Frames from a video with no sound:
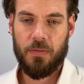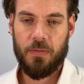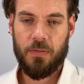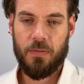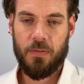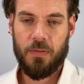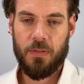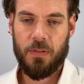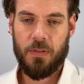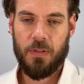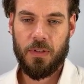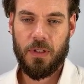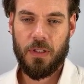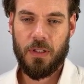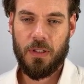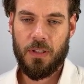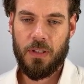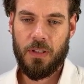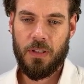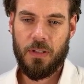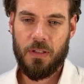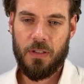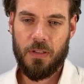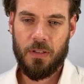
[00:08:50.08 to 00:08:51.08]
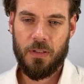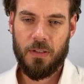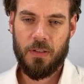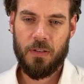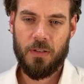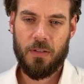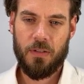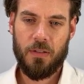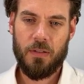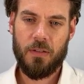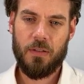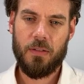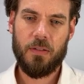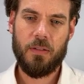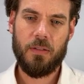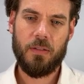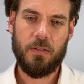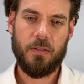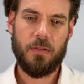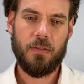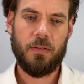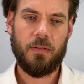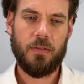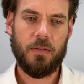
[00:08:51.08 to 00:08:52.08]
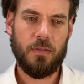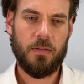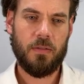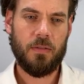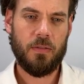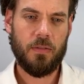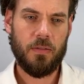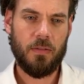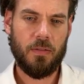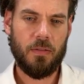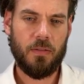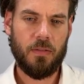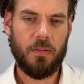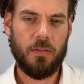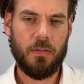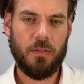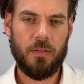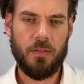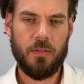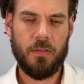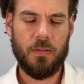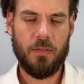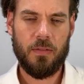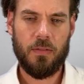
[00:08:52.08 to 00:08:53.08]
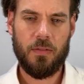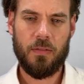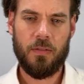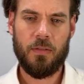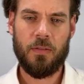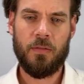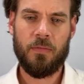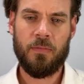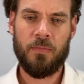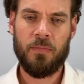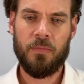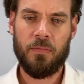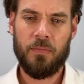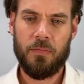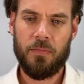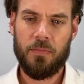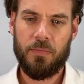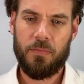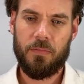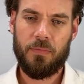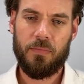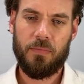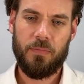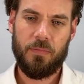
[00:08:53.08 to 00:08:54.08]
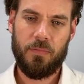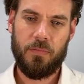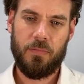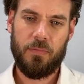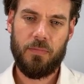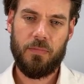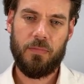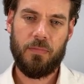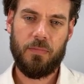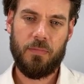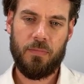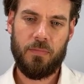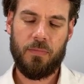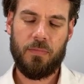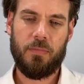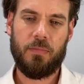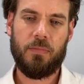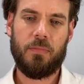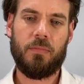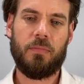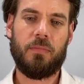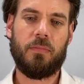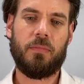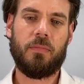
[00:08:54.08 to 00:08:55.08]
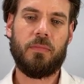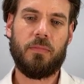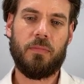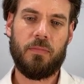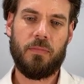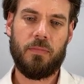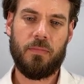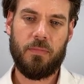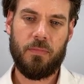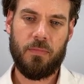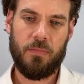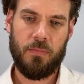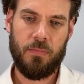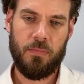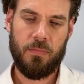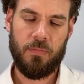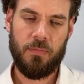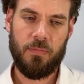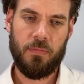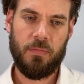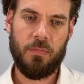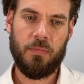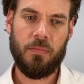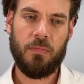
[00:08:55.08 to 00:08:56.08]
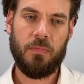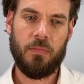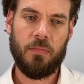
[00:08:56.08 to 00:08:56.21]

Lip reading: (silent)